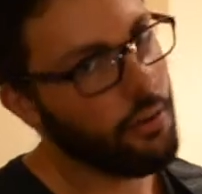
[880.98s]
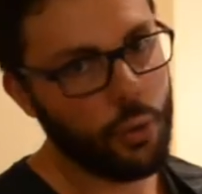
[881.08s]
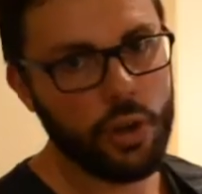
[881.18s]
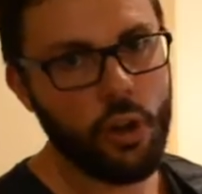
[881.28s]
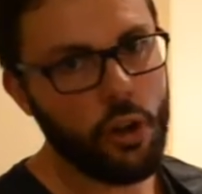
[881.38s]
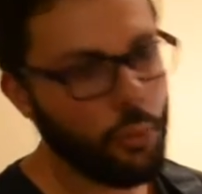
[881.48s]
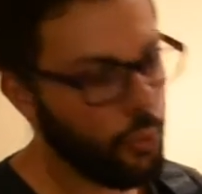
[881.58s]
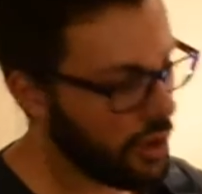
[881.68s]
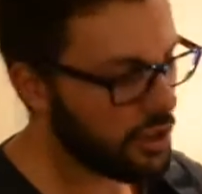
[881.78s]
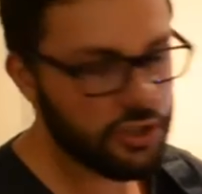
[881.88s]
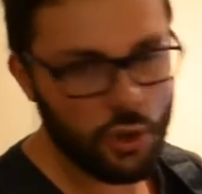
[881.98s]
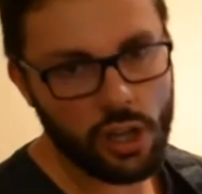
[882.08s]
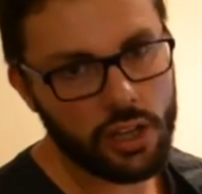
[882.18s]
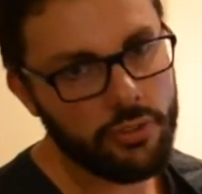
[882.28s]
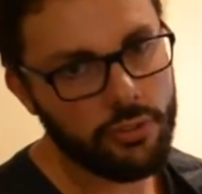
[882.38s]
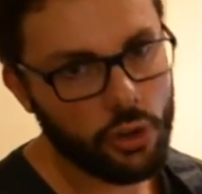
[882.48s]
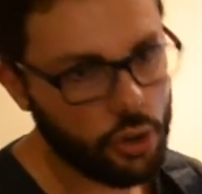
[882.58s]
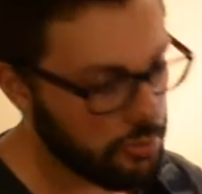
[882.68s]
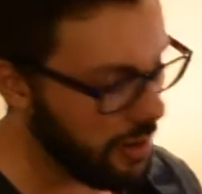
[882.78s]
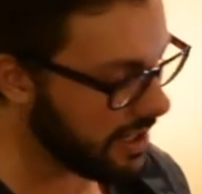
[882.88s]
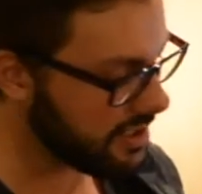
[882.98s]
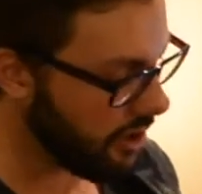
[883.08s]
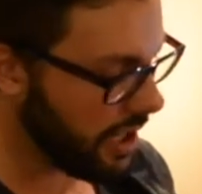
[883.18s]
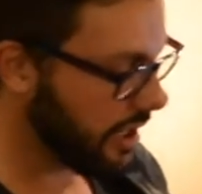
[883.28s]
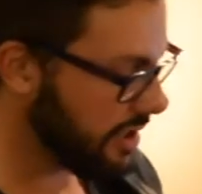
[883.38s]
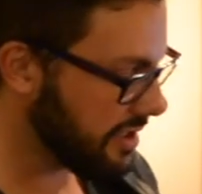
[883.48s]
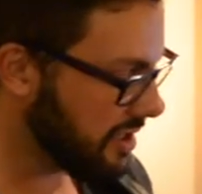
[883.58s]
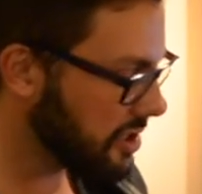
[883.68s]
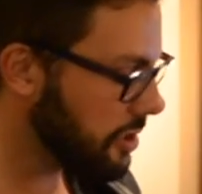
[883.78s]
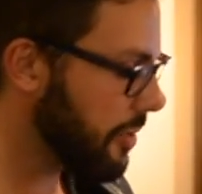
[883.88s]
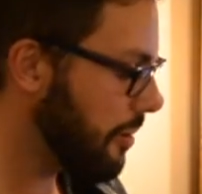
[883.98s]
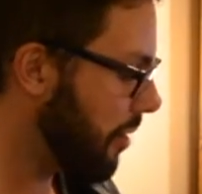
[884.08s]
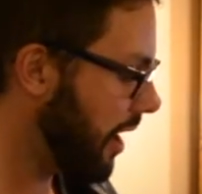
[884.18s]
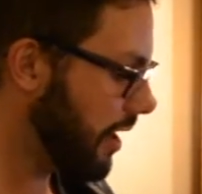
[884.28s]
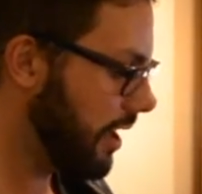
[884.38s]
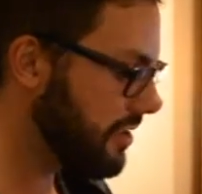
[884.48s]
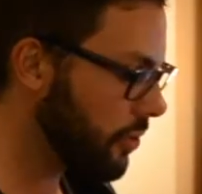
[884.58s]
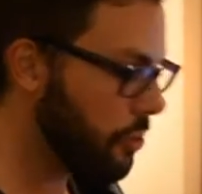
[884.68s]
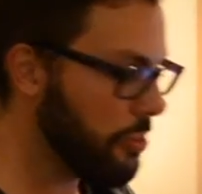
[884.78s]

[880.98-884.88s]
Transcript: we're not struggling for a good bass tone out of this instrument, but it's all